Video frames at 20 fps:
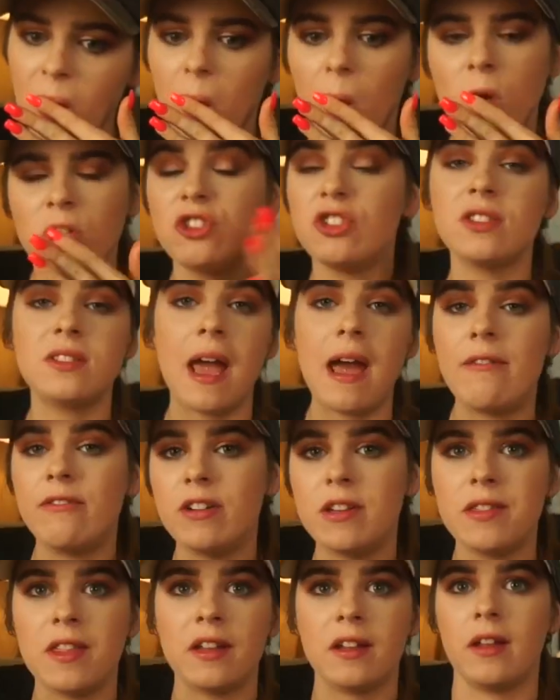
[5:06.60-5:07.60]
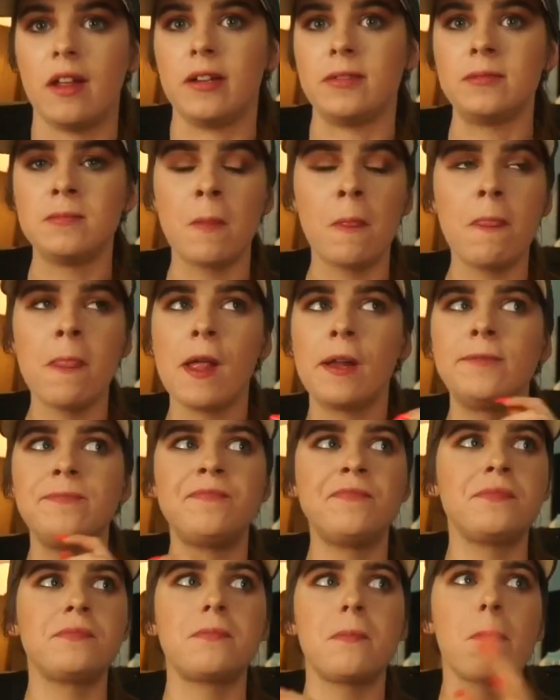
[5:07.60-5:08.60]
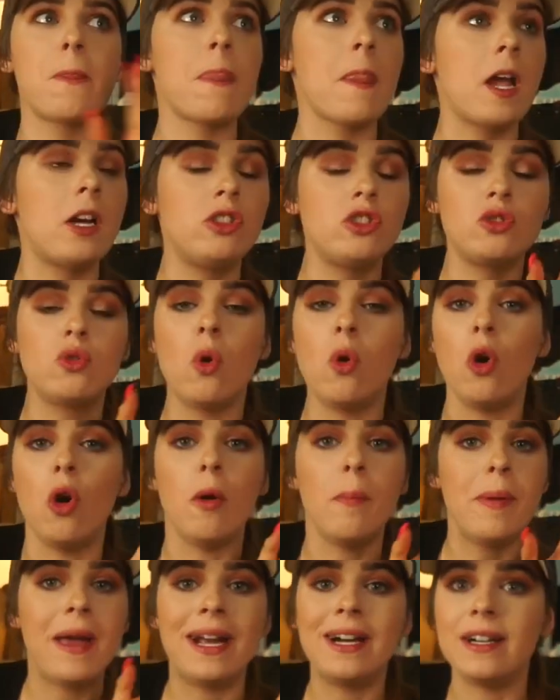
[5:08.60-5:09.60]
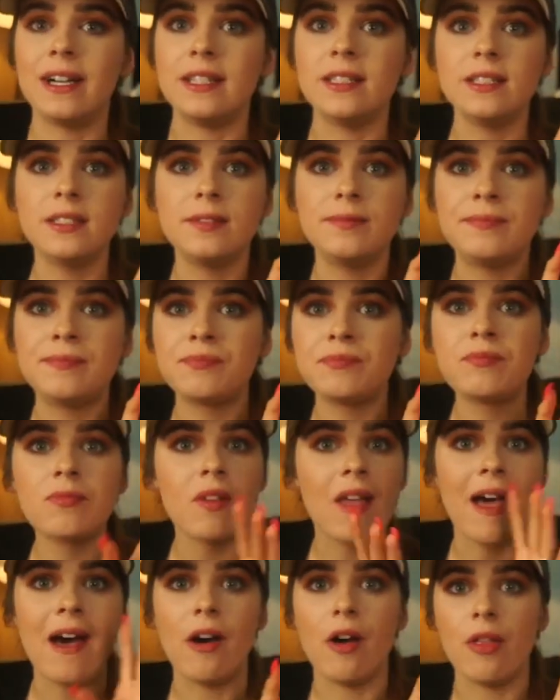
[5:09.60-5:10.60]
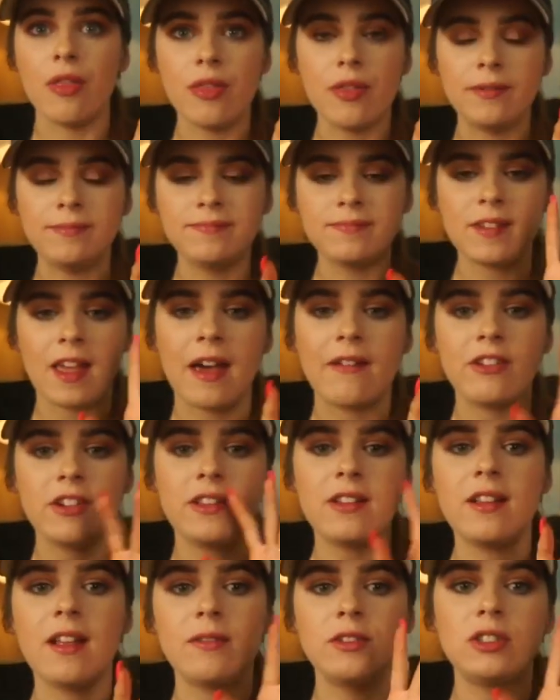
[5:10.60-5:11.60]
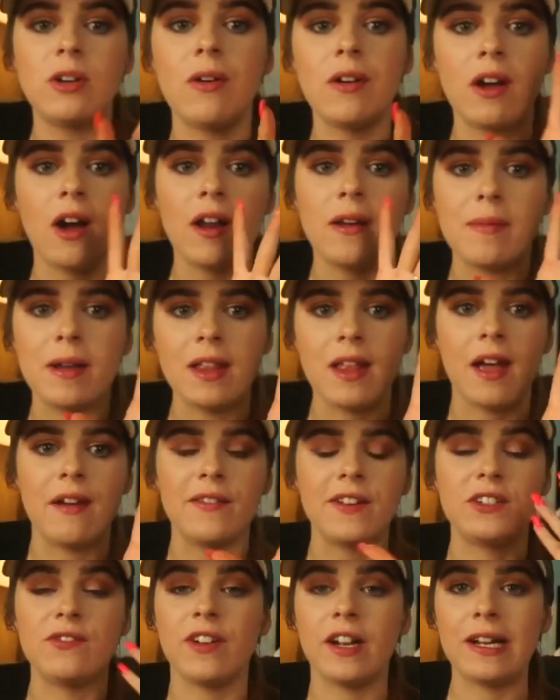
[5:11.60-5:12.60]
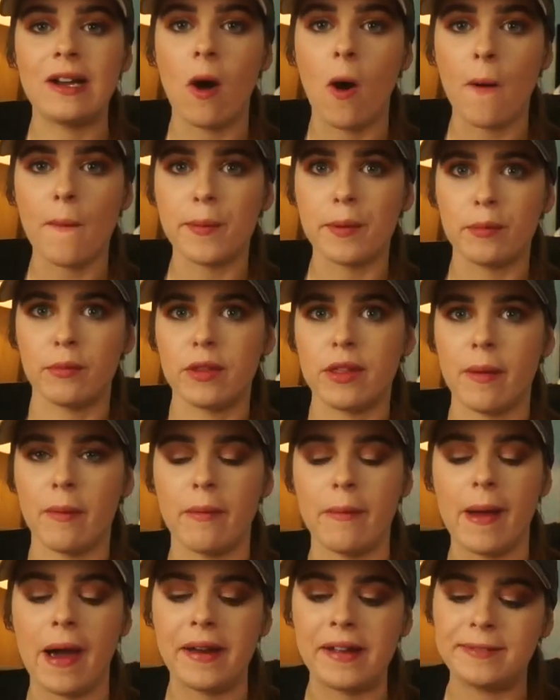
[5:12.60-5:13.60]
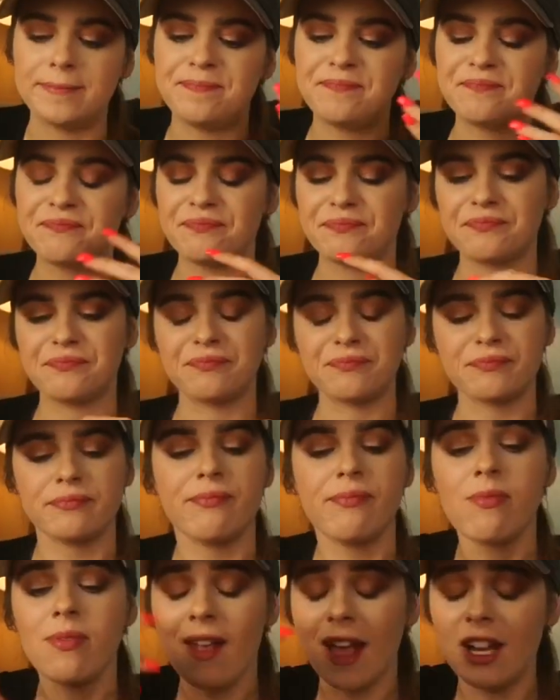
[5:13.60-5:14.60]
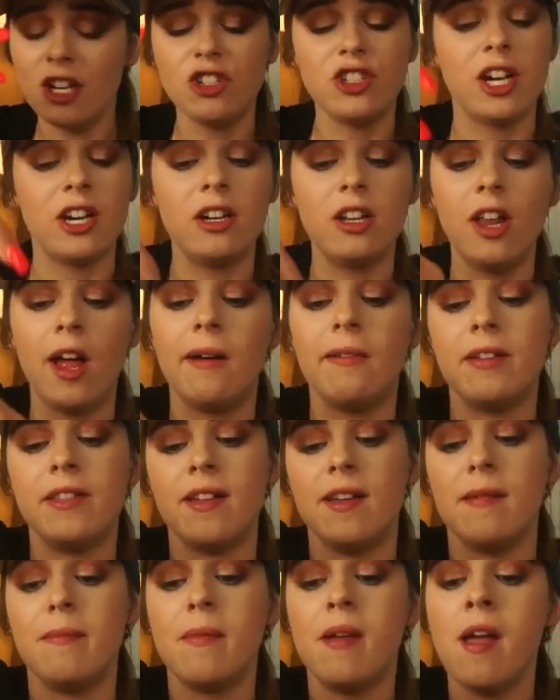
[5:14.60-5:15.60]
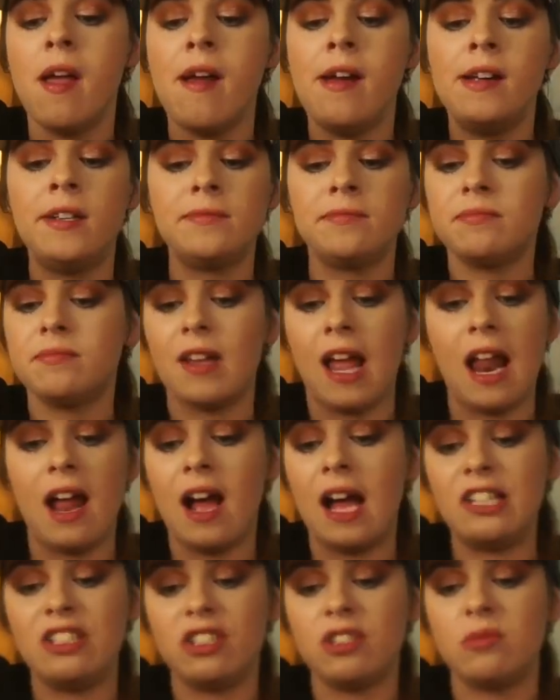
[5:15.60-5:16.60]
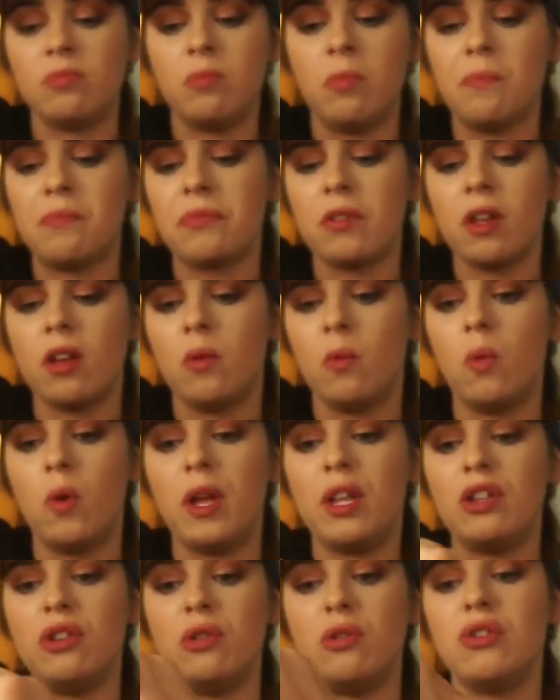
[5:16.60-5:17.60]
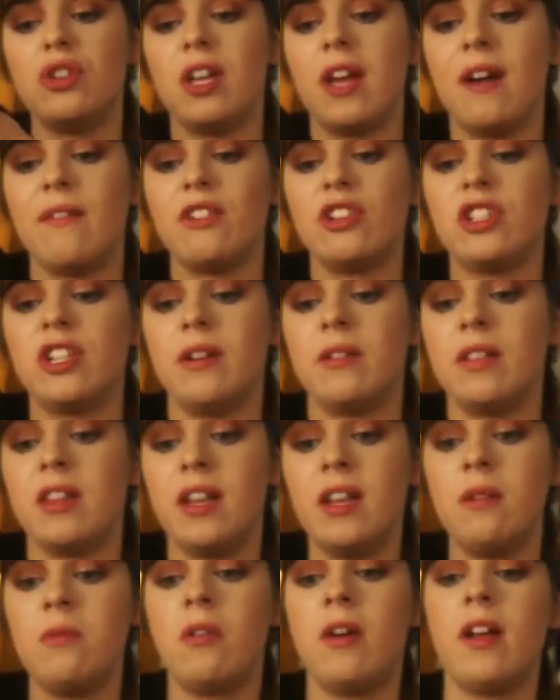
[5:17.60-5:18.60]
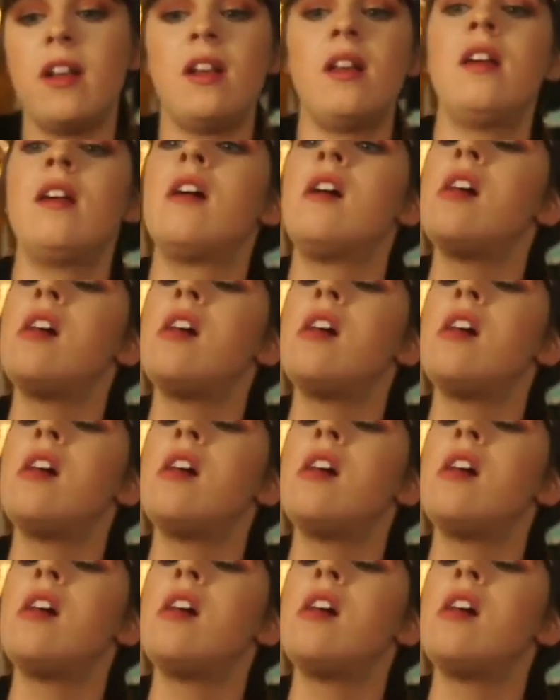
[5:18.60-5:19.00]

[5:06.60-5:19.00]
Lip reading: Or just everything, like school, parents, health, everything that was going on in my life. I was very open with him about it. I shared a lot with him that I just wouldn't usually ever share with anyone.